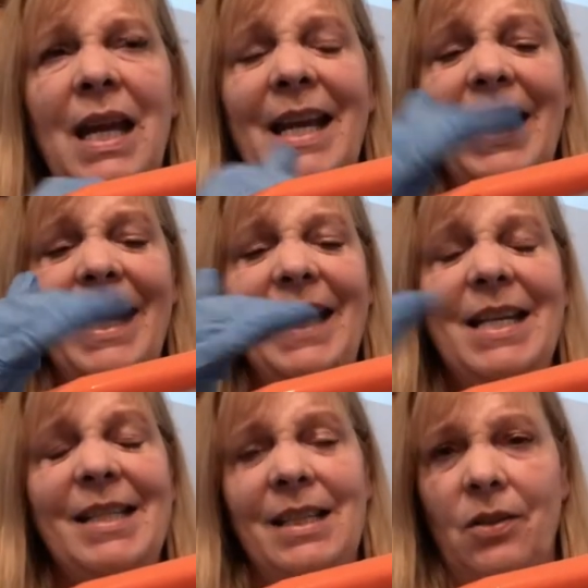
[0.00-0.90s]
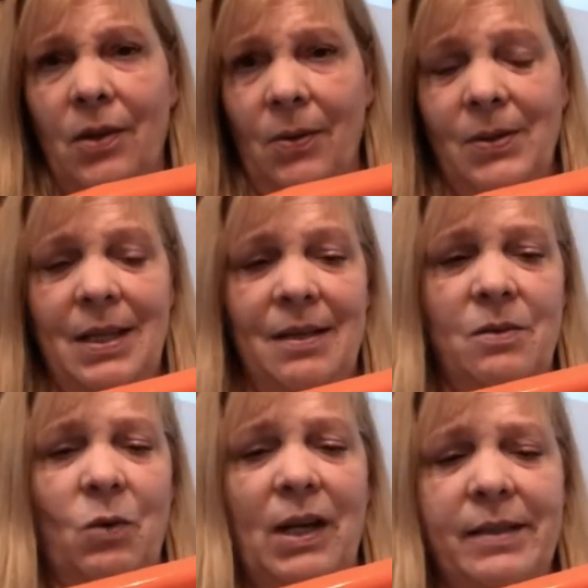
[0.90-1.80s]
and I heat seal those as
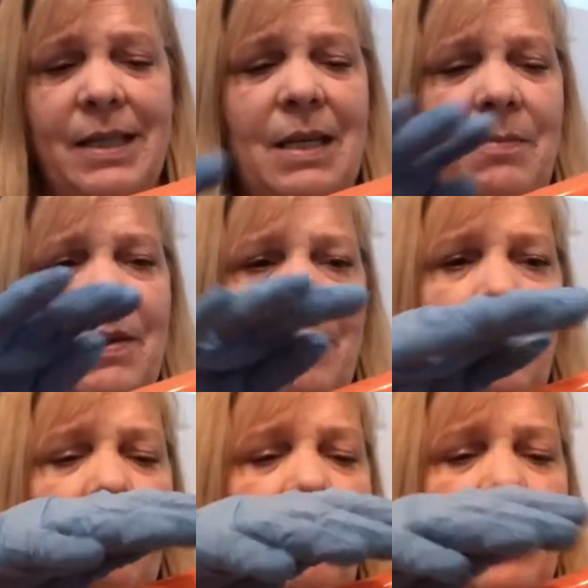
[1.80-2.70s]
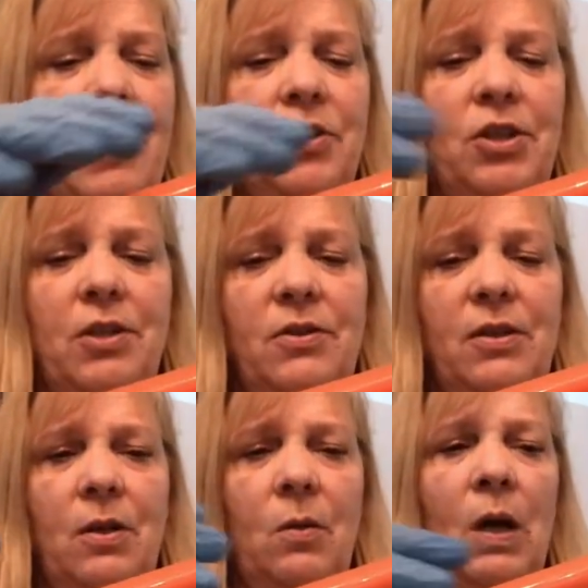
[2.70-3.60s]
well to keep them fresh.
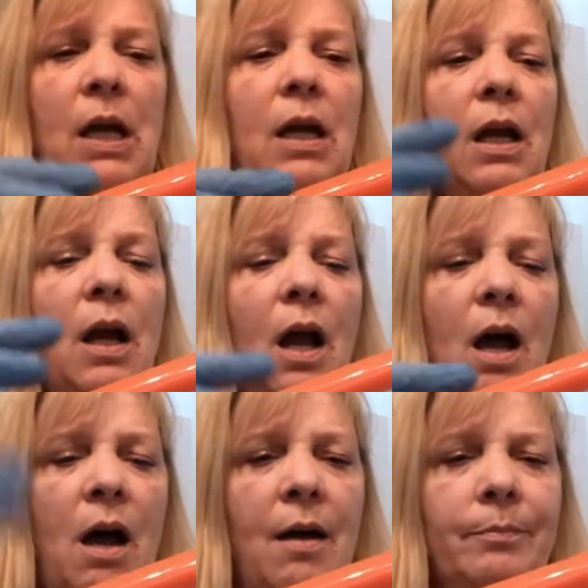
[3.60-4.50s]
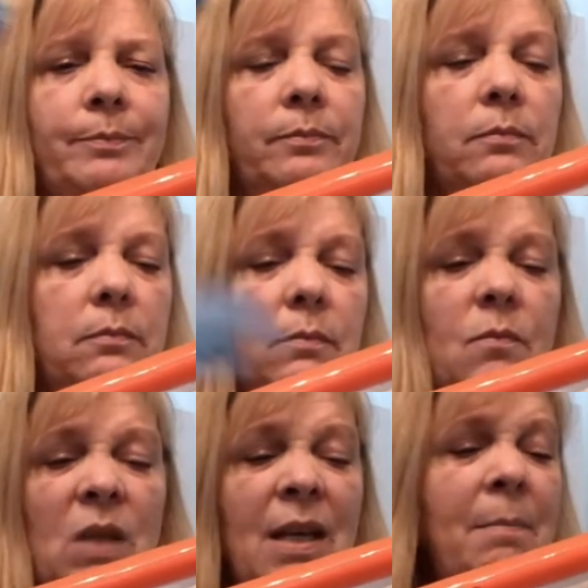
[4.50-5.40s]
So um,
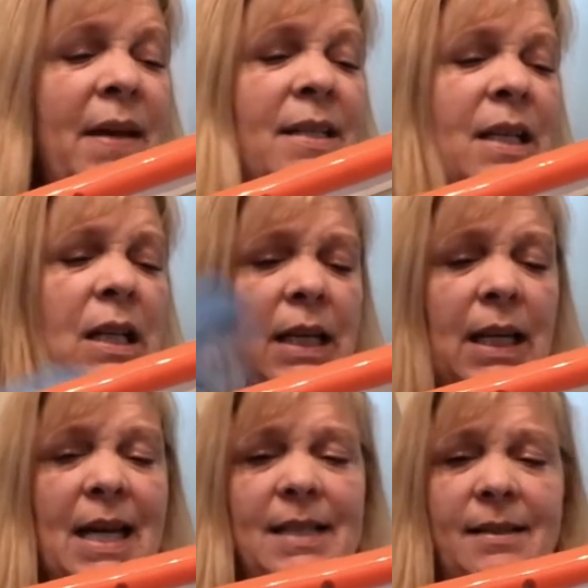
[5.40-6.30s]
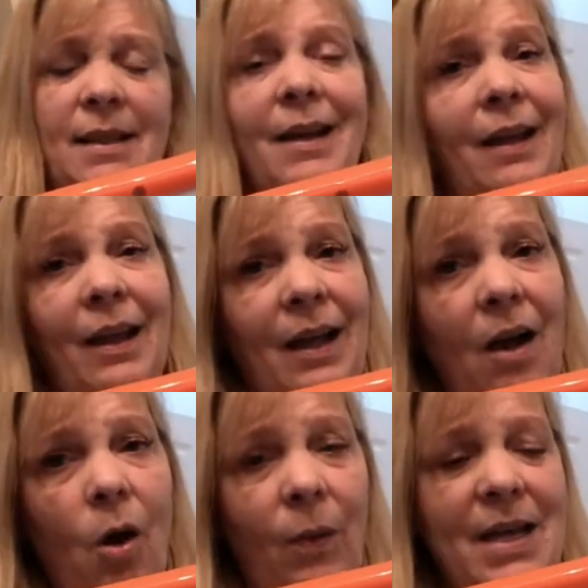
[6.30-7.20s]
and basically it's a uh,
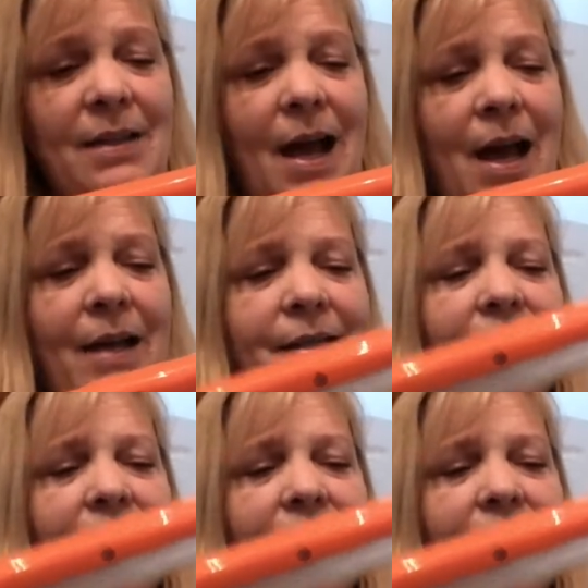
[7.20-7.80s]
always on